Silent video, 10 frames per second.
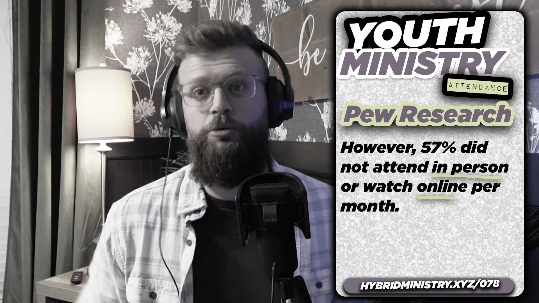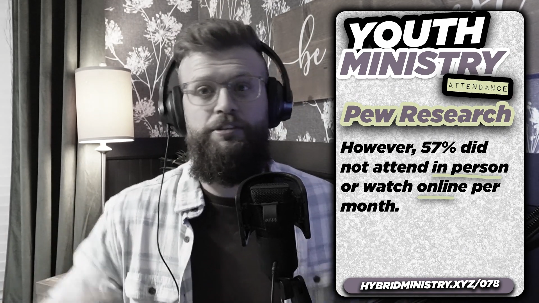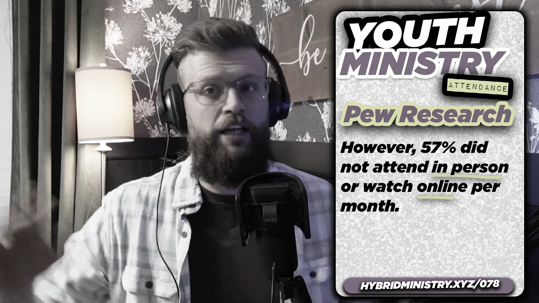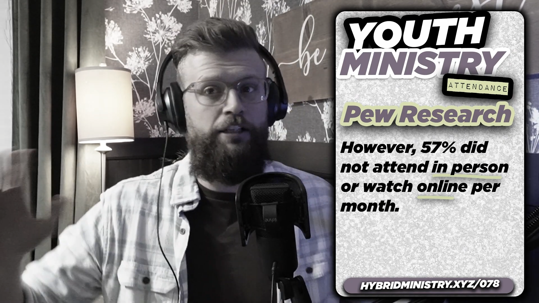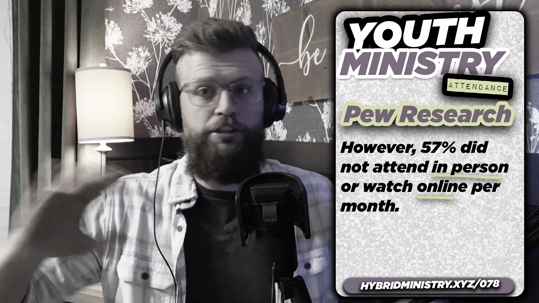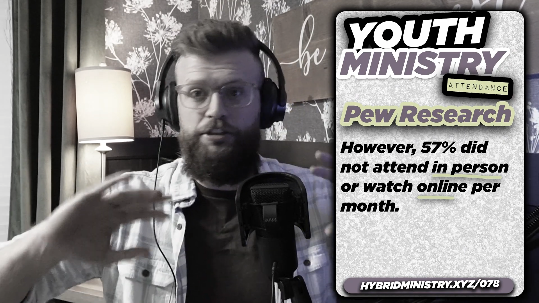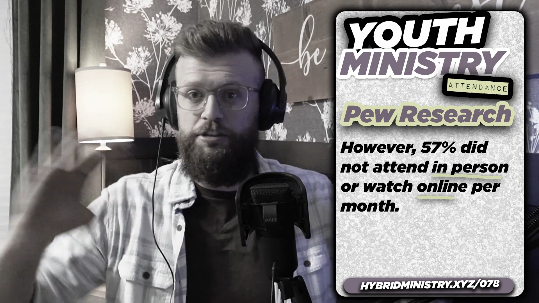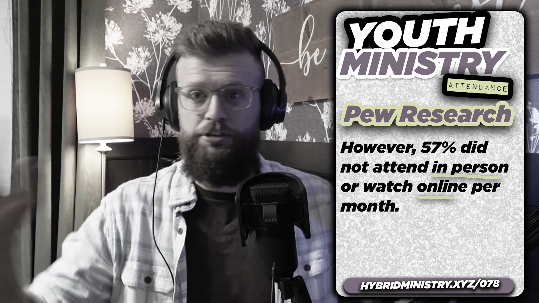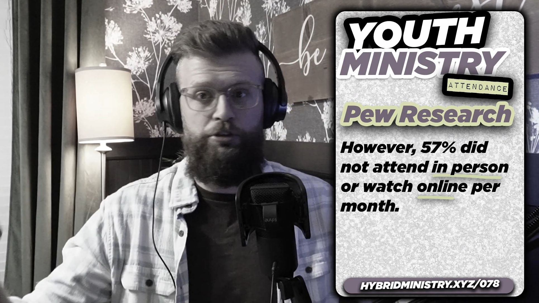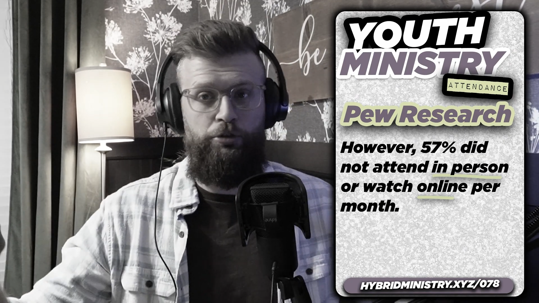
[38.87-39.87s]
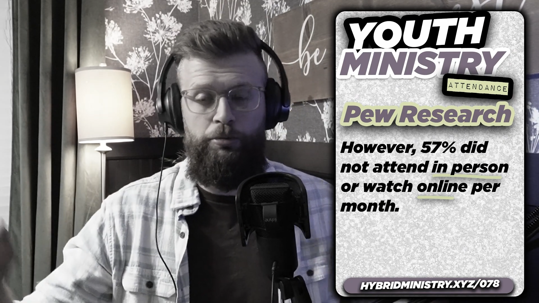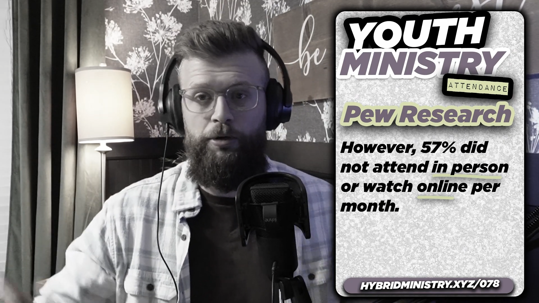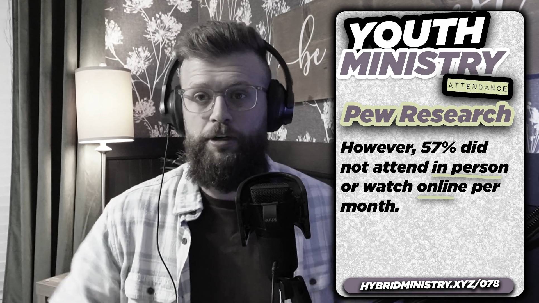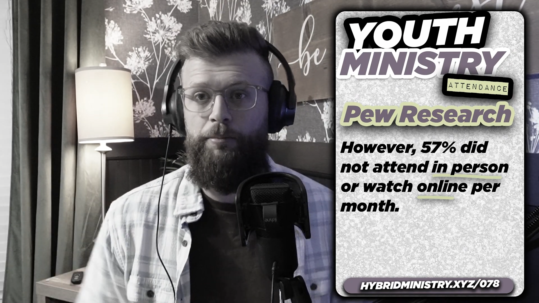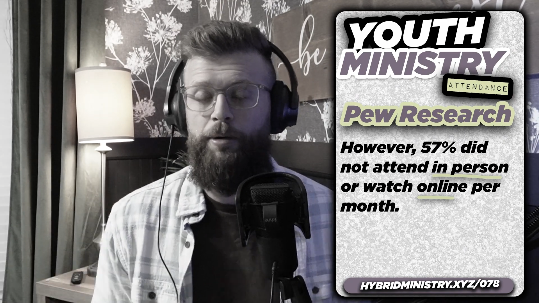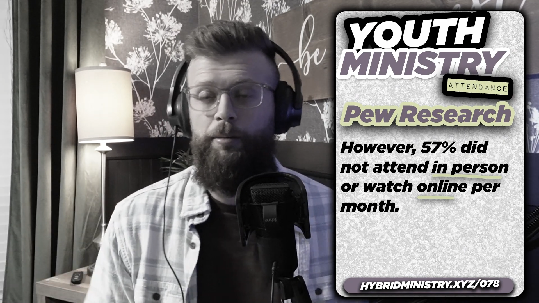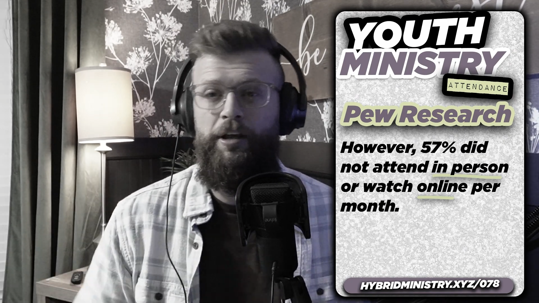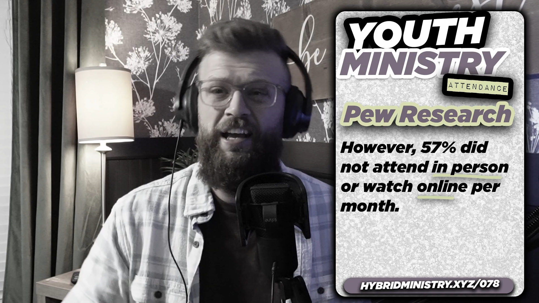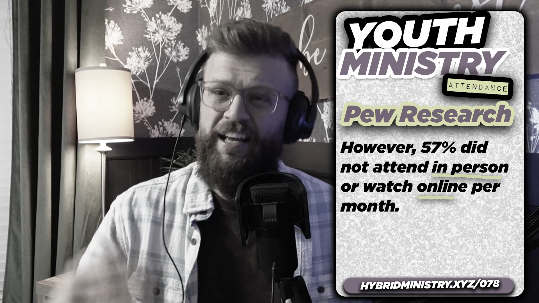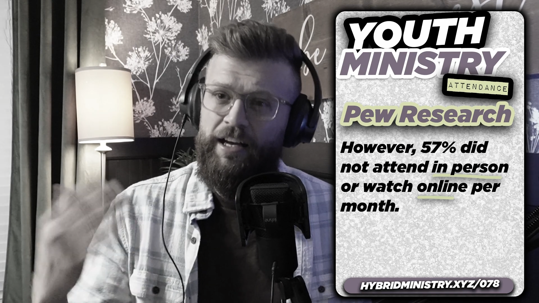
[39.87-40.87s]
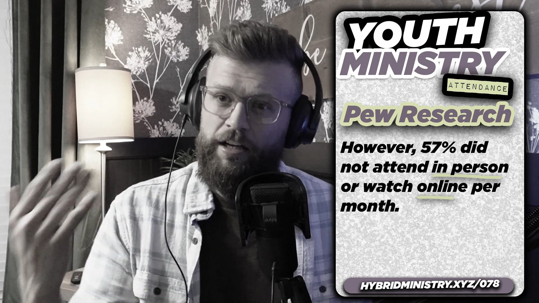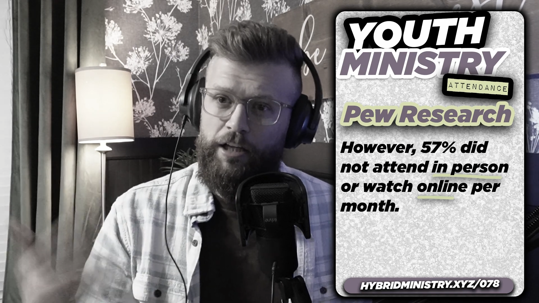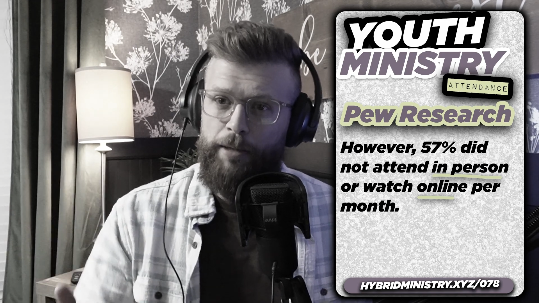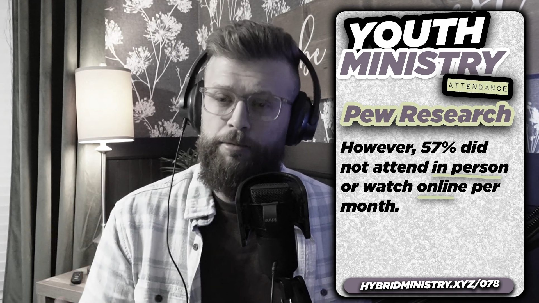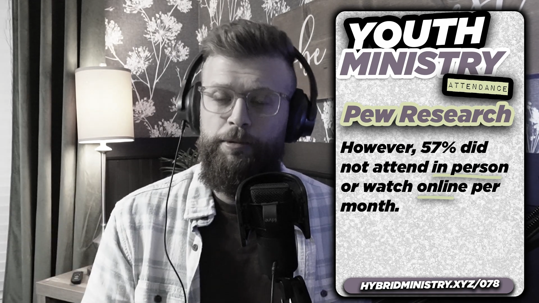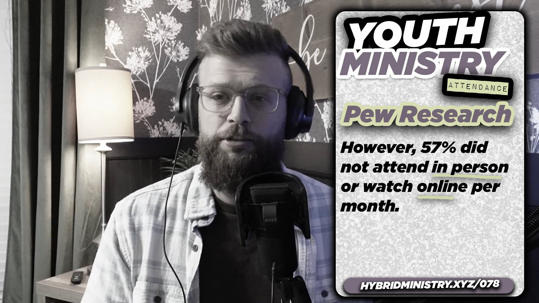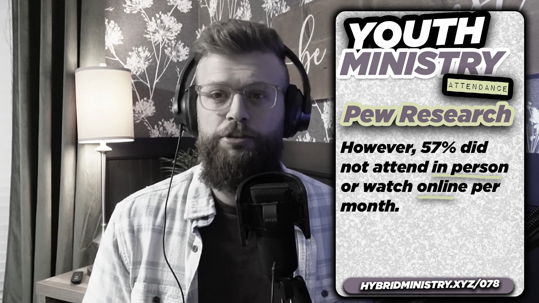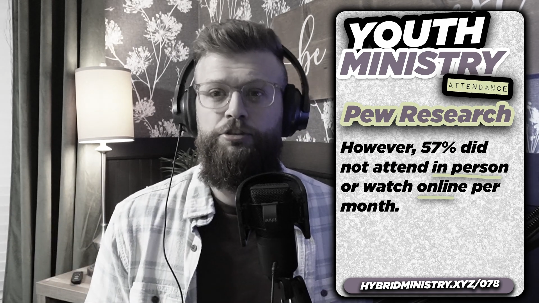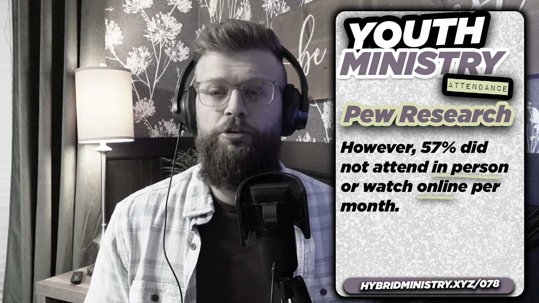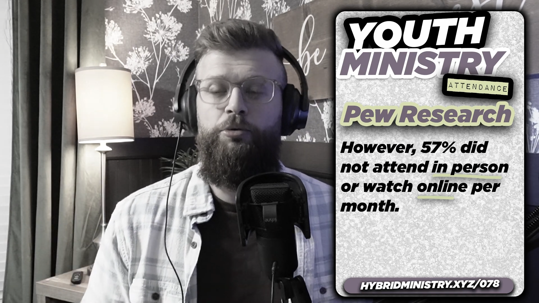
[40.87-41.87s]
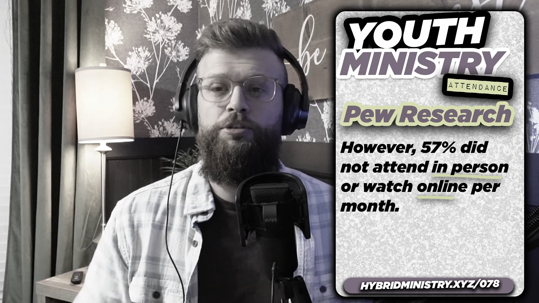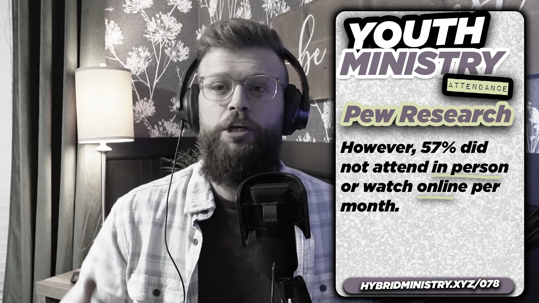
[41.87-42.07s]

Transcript: according to Pew Research, at least one time per